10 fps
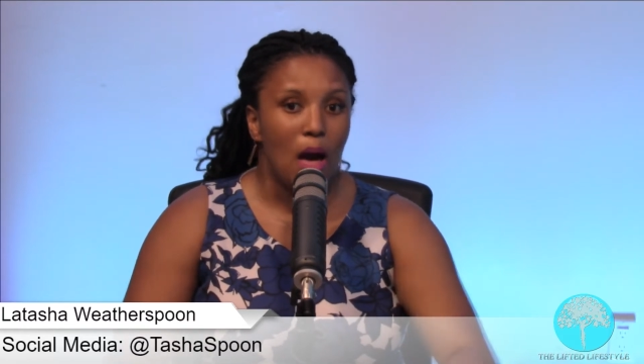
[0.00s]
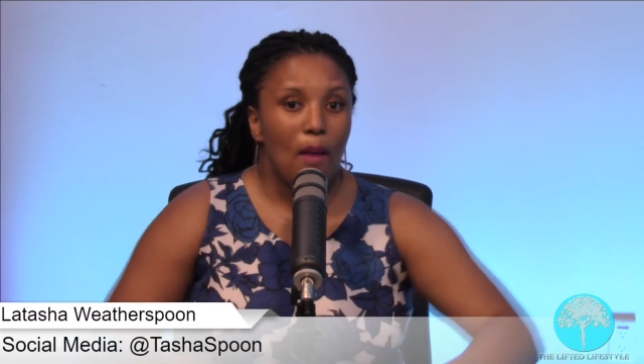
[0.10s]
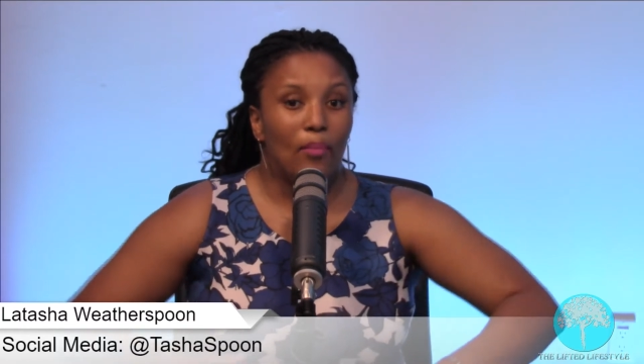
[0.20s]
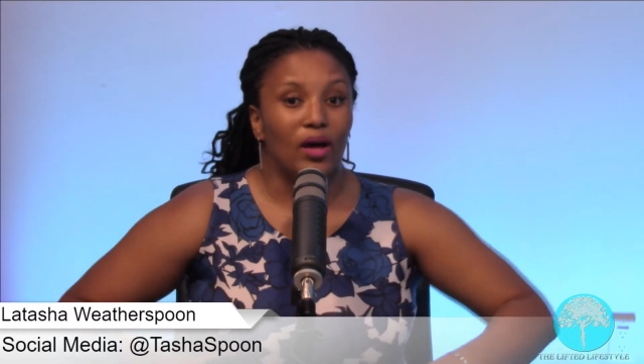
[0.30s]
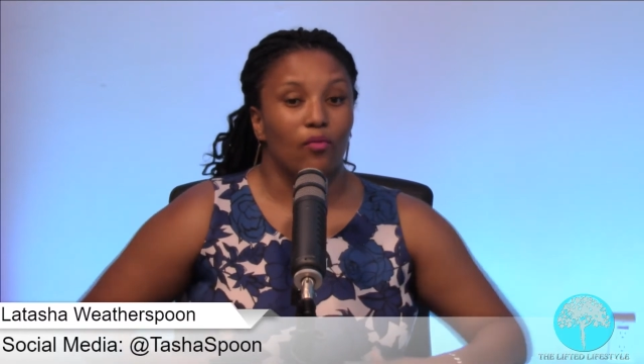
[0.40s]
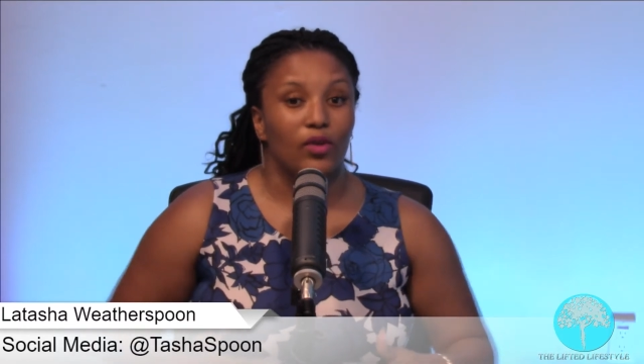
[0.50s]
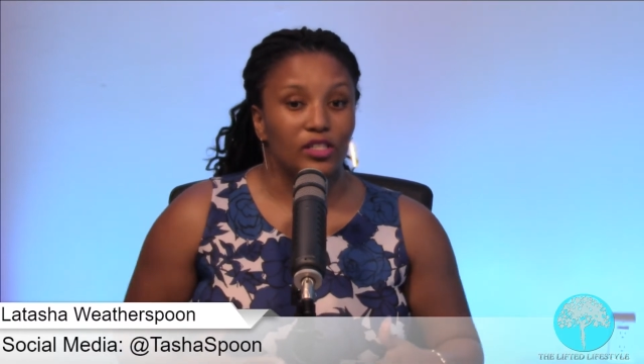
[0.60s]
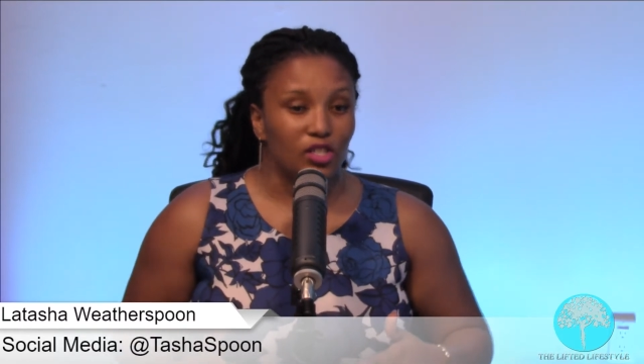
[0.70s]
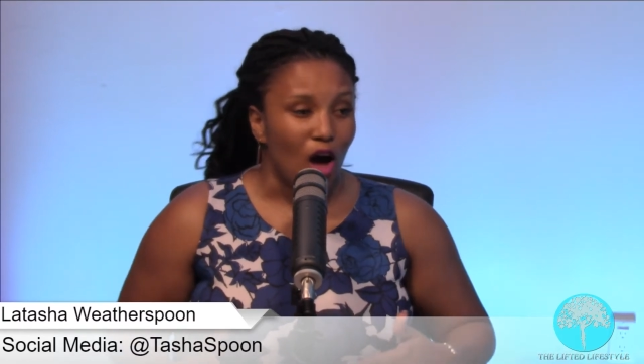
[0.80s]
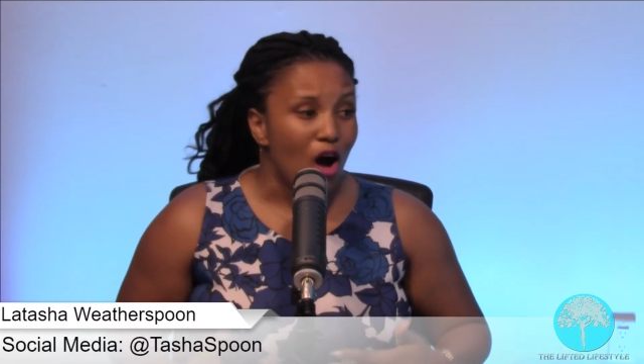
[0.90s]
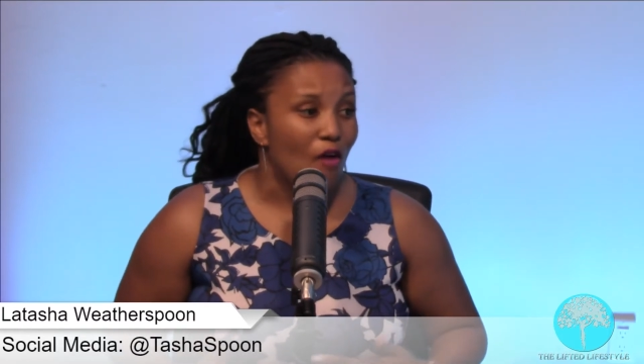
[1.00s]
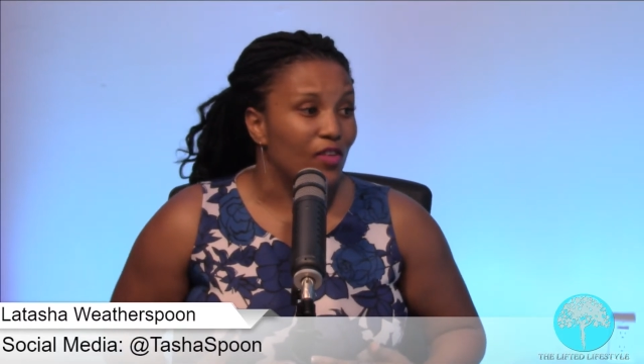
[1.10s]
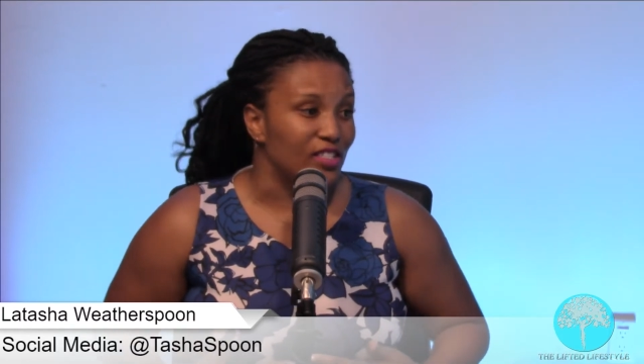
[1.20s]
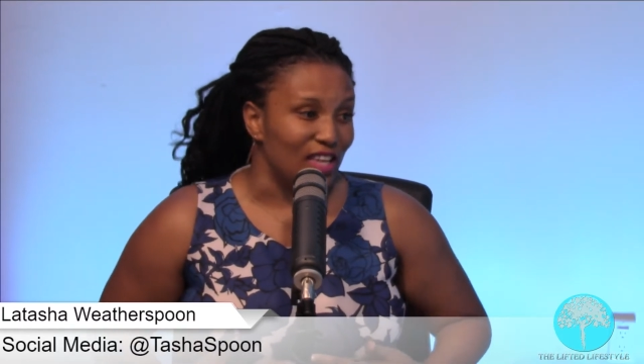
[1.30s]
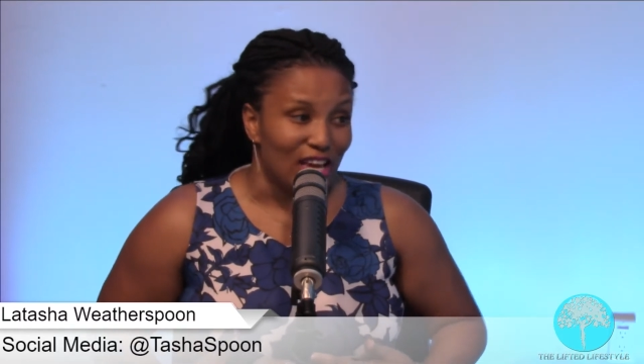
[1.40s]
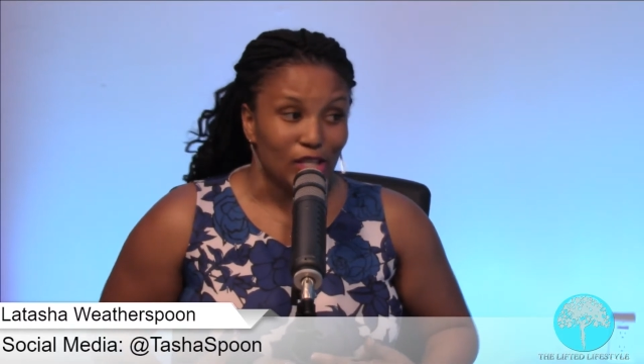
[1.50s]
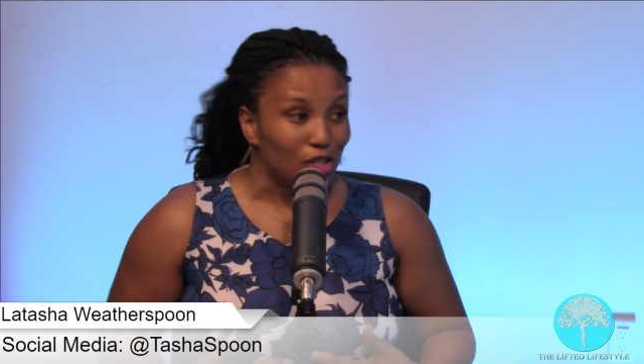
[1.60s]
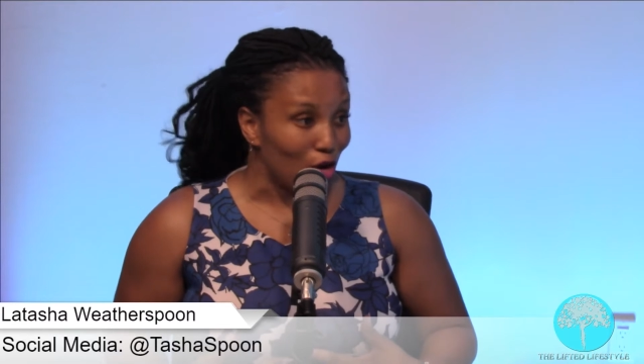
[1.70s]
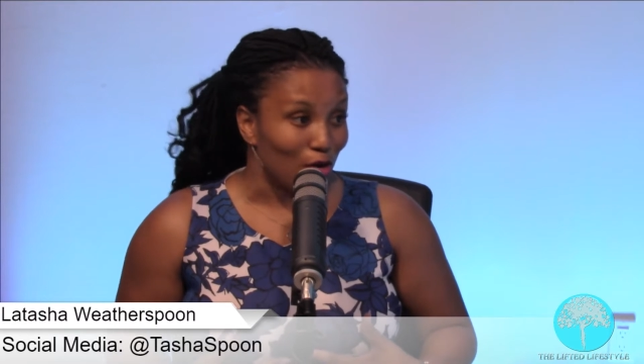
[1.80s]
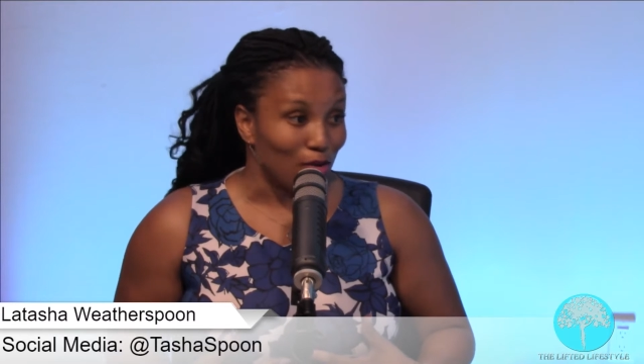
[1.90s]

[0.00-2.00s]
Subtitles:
But resolve is internal.